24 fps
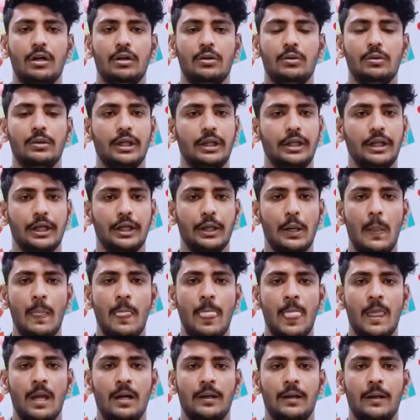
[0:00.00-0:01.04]
to the kid.
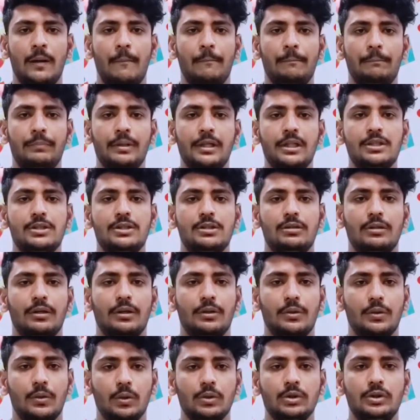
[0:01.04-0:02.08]
Please
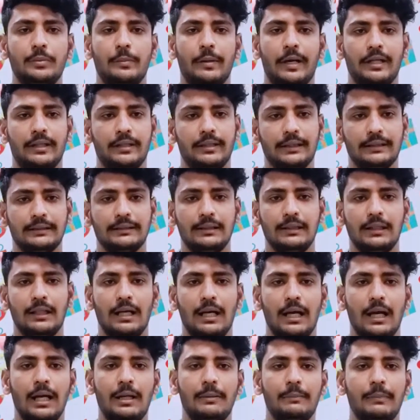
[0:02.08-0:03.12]
do spread this,
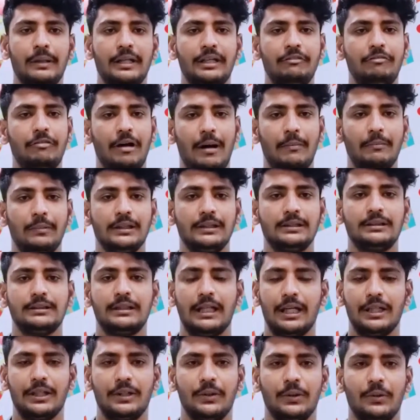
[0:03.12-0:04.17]
help many families.
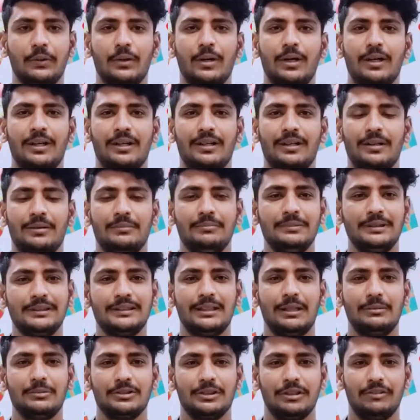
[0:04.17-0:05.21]
Thank you.
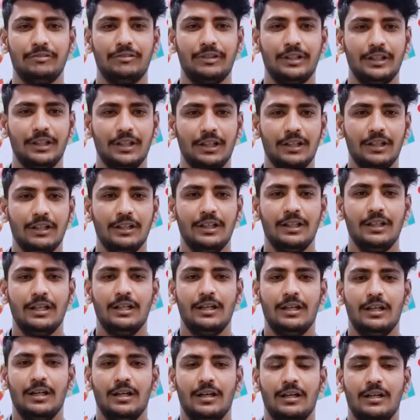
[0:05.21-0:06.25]
Mirza Muzaffar here,
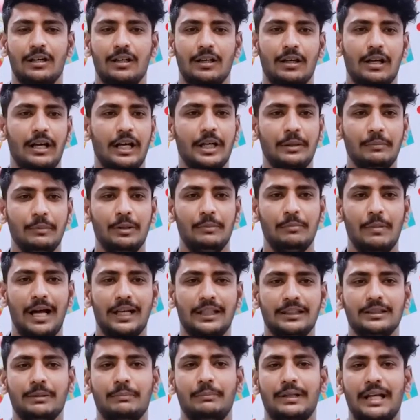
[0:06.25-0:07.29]
Uh, admin
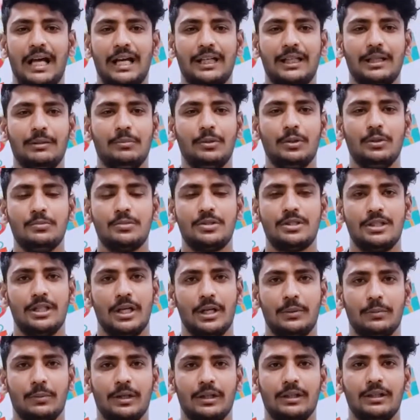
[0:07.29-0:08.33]
manager, Pinnacle Blooms
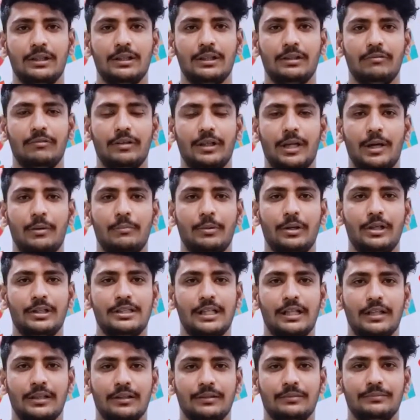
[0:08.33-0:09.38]
Network, Vikrampuri
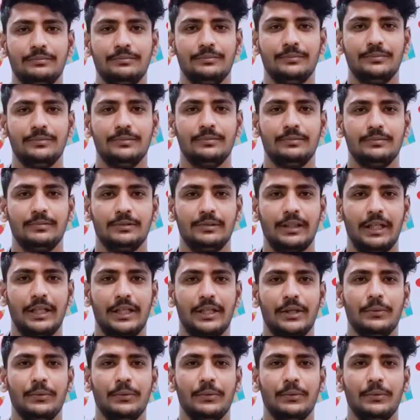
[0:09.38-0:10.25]
Center. Thank